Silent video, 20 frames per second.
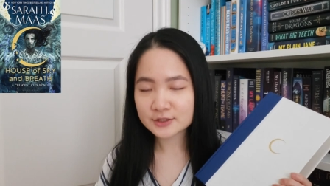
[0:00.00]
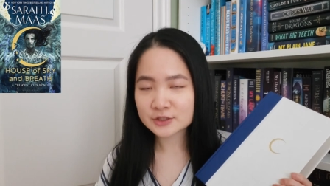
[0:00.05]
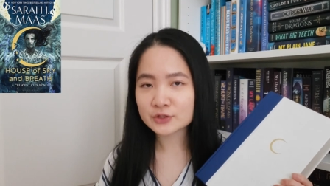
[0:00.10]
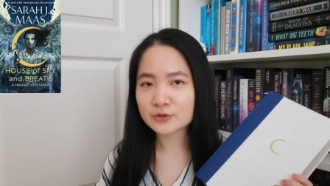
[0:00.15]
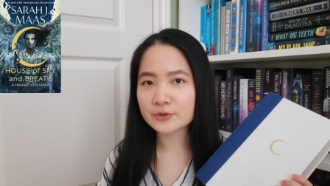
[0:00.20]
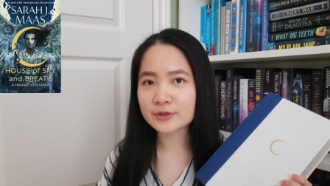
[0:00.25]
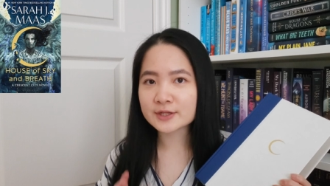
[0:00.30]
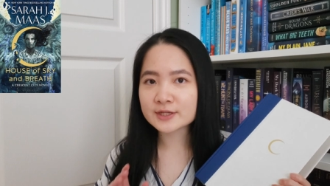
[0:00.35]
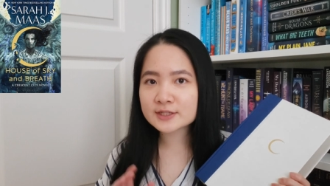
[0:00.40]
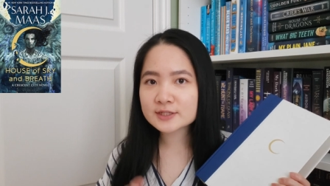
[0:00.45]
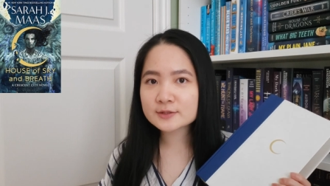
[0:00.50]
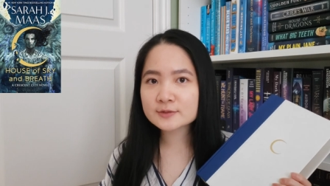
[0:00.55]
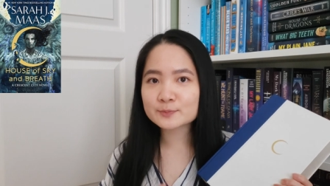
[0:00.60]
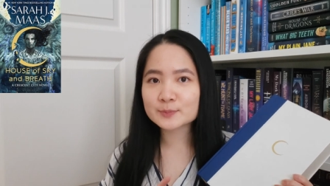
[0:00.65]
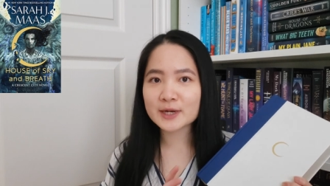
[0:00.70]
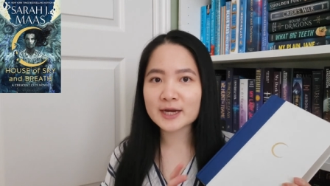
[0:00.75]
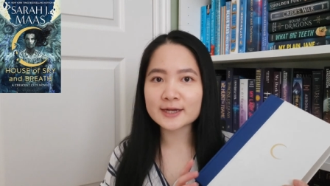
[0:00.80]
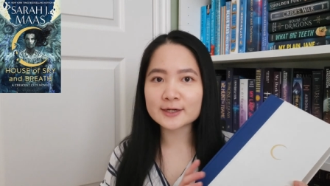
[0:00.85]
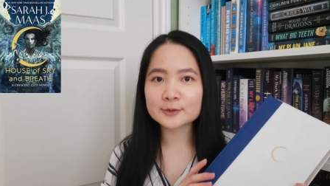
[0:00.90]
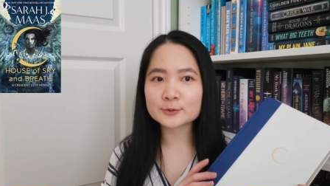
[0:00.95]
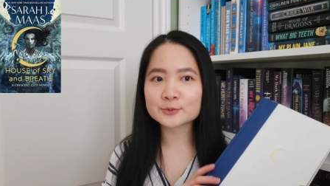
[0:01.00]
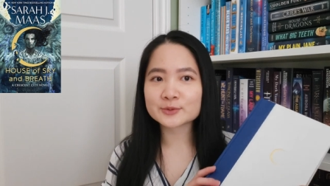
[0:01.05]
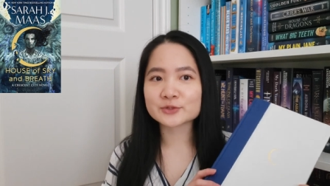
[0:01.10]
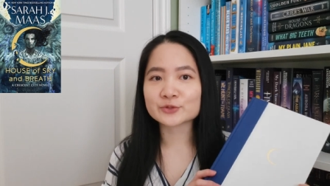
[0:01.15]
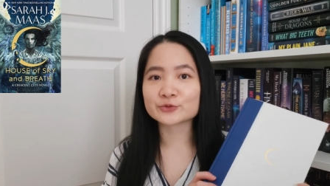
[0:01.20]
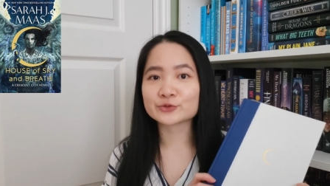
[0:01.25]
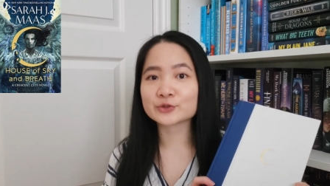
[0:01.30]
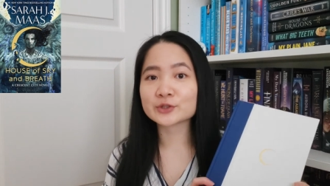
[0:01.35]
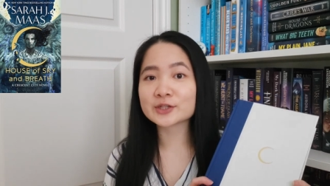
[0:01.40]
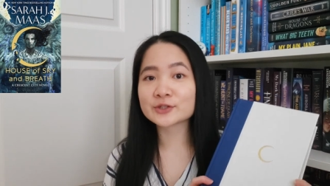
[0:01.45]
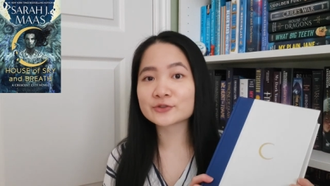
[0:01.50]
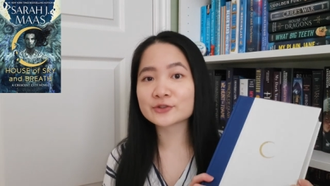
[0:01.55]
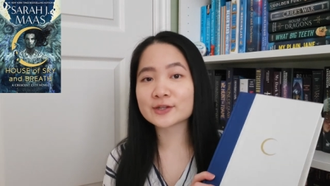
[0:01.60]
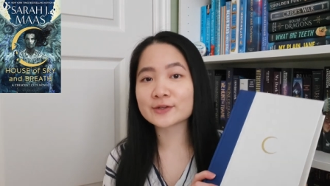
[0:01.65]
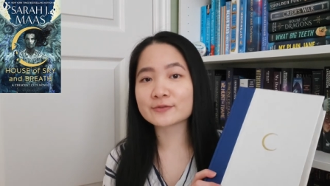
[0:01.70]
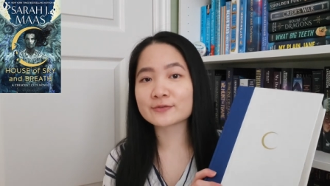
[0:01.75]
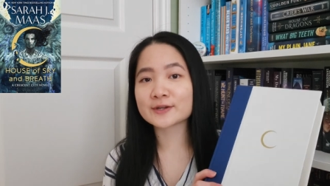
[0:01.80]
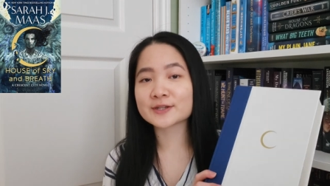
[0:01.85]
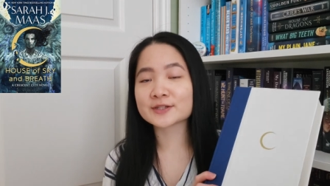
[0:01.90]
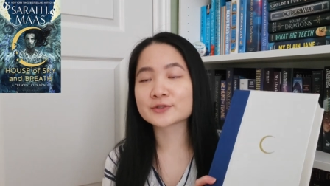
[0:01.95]
So this battle was really,
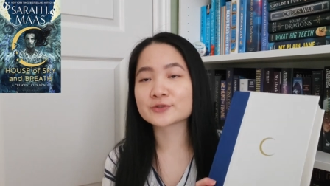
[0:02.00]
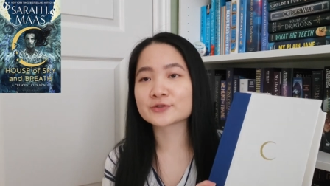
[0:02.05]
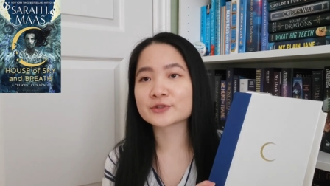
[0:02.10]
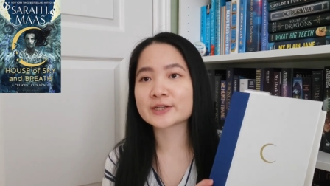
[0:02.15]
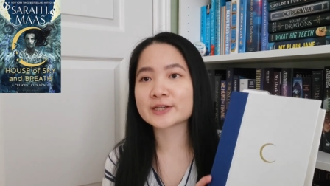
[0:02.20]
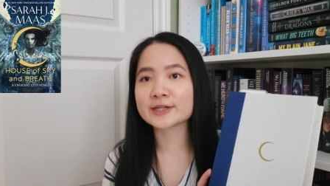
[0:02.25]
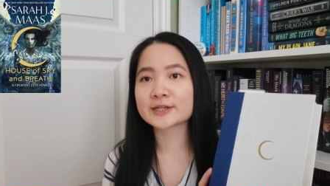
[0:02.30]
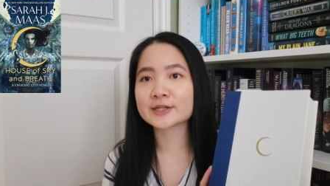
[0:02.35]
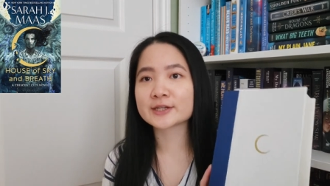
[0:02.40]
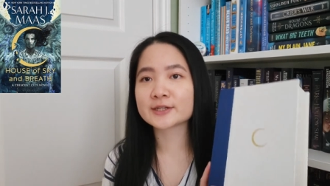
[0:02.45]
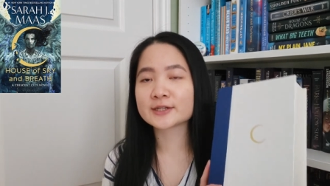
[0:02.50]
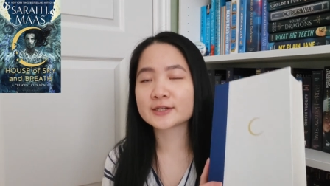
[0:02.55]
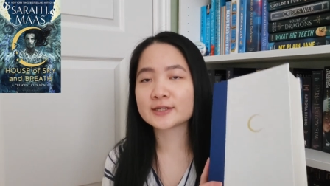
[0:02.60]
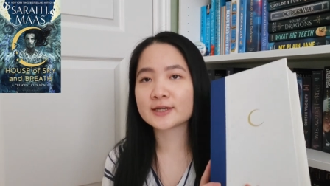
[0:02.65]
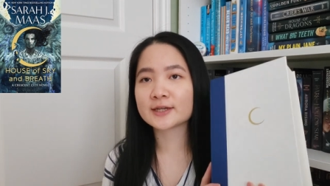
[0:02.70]
really fun to read